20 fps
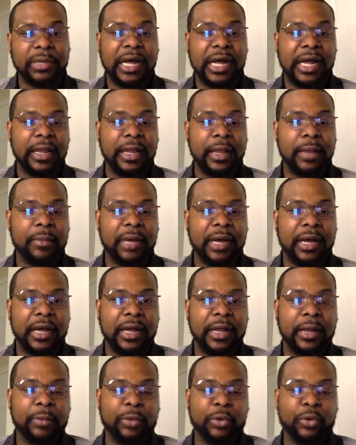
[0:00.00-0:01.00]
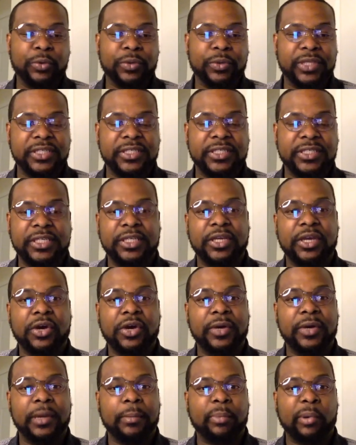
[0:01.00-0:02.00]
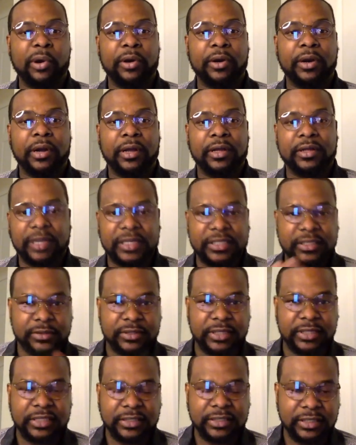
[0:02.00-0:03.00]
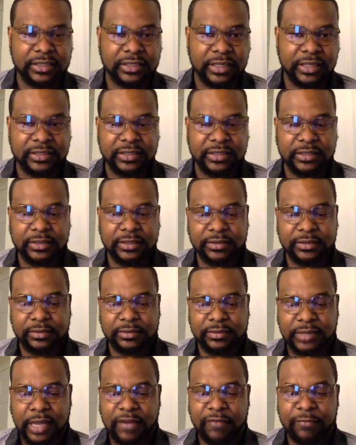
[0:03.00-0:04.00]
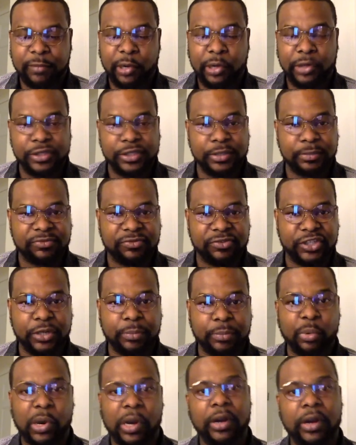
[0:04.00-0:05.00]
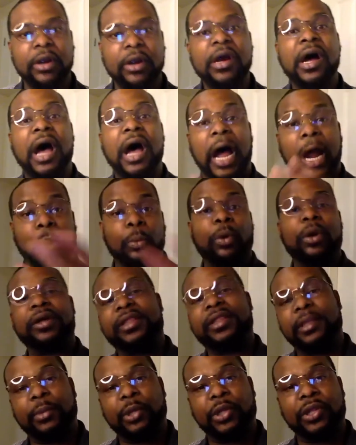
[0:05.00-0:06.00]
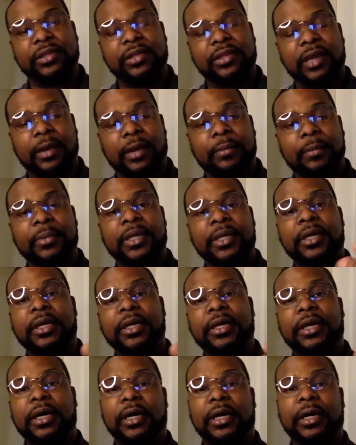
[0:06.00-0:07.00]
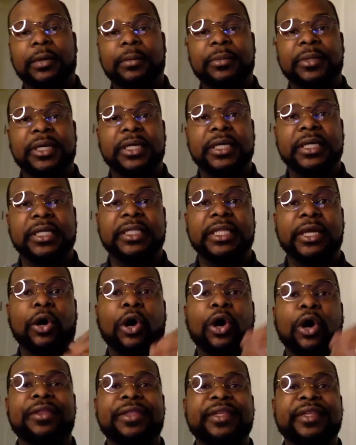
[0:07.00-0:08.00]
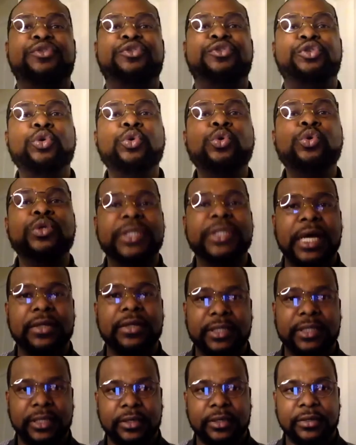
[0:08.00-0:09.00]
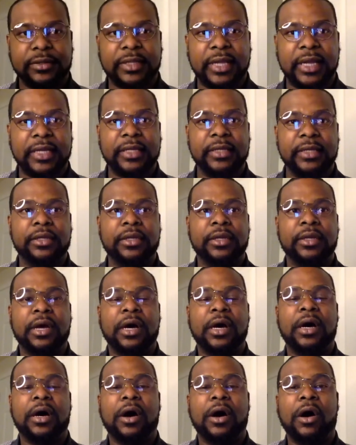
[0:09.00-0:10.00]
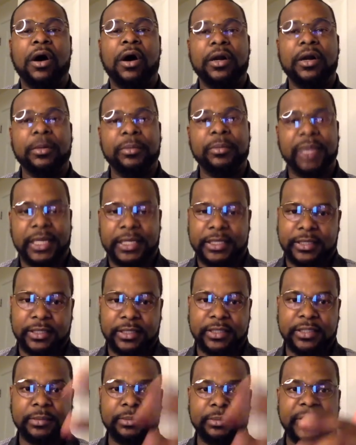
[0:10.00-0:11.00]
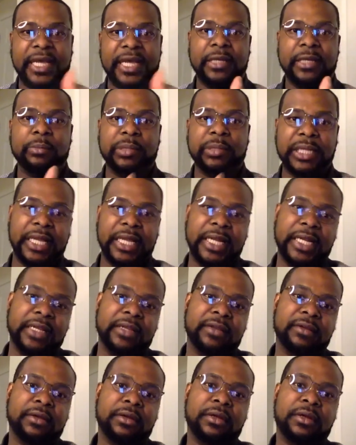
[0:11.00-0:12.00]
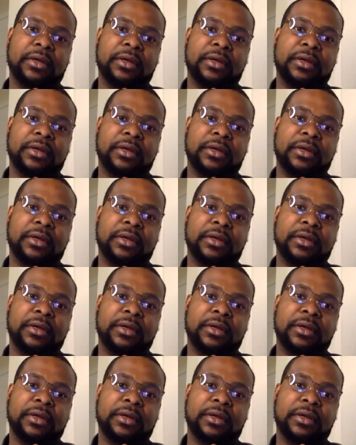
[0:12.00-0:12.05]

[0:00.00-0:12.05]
but I am cool with the CEO, and I'm part as a head of partnerships for Shipwire. I work with them all the time. Um, there are these tools out there that can automate demand planning